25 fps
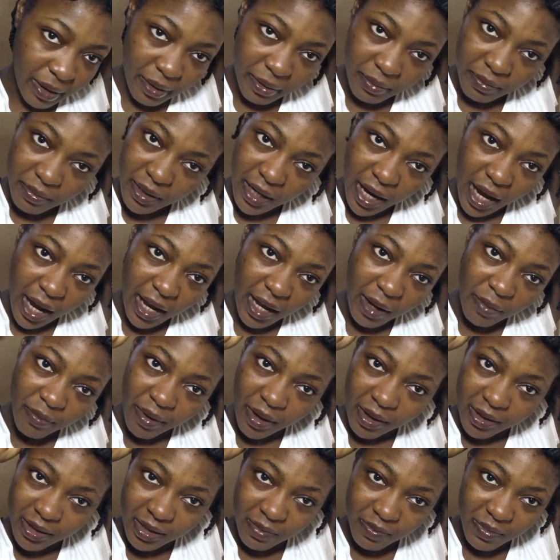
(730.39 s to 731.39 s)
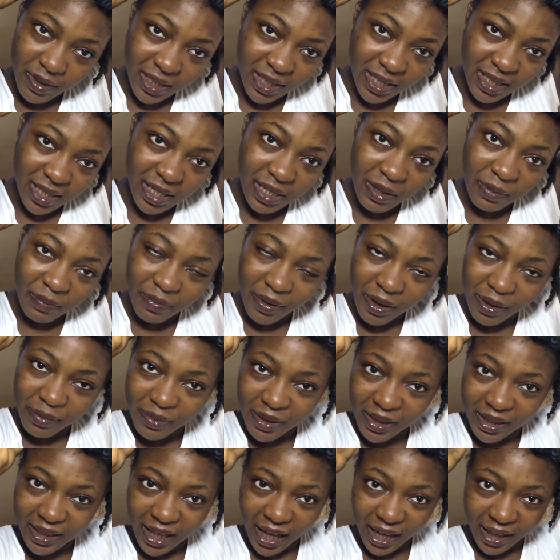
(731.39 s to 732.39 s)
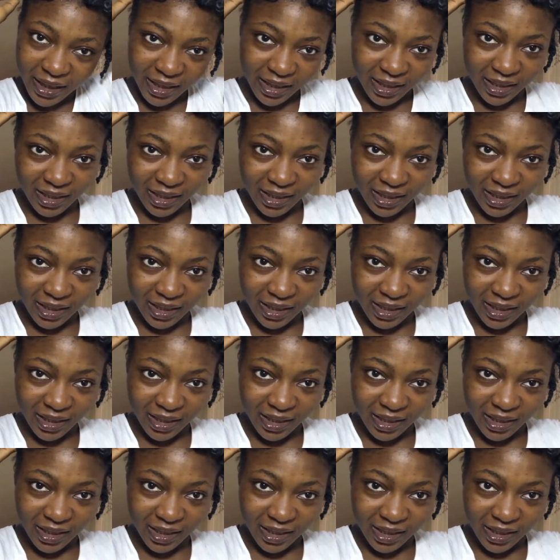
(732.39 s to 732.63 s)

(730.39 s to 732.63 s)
I'm not about to be seen in public like this